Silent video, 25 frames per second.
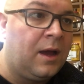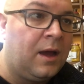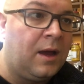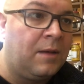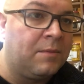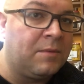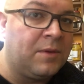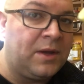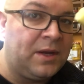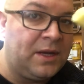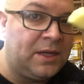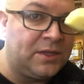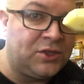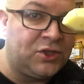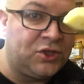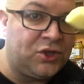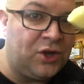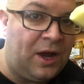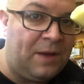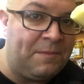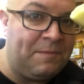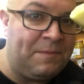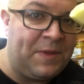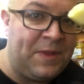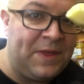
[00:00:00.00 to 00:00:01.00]
I'm going to
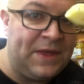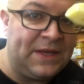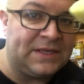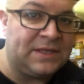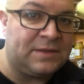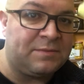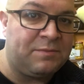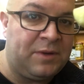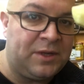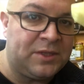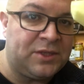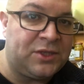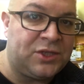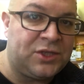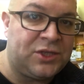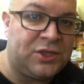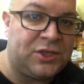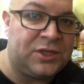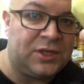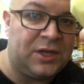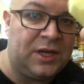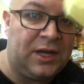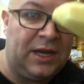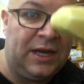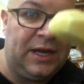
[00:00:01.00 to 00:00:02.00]
chop this
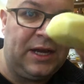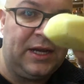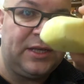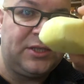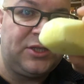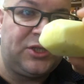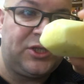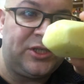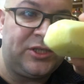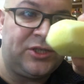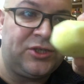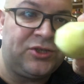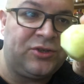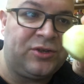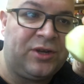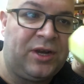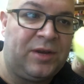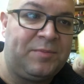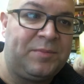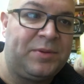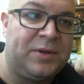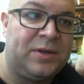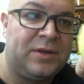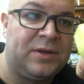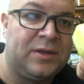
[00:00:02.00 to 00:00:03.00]
much ginger
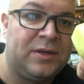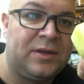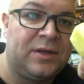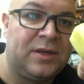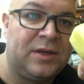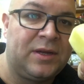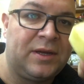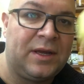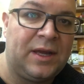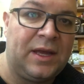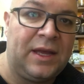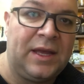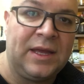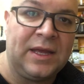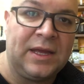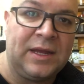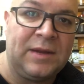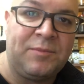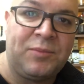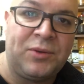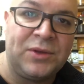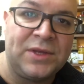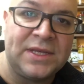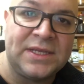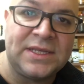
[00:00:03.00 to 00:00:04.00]
up, and I'm going
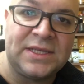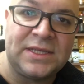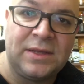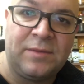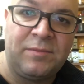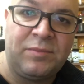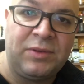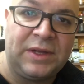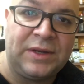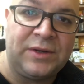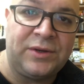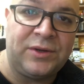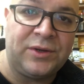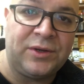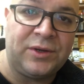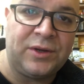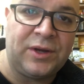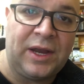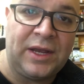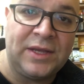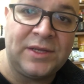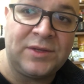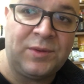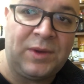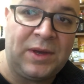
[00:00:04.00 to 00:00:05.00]
to put this in the
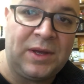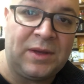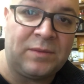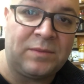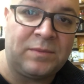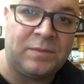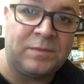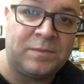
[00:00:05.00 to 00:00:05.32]
blender as well.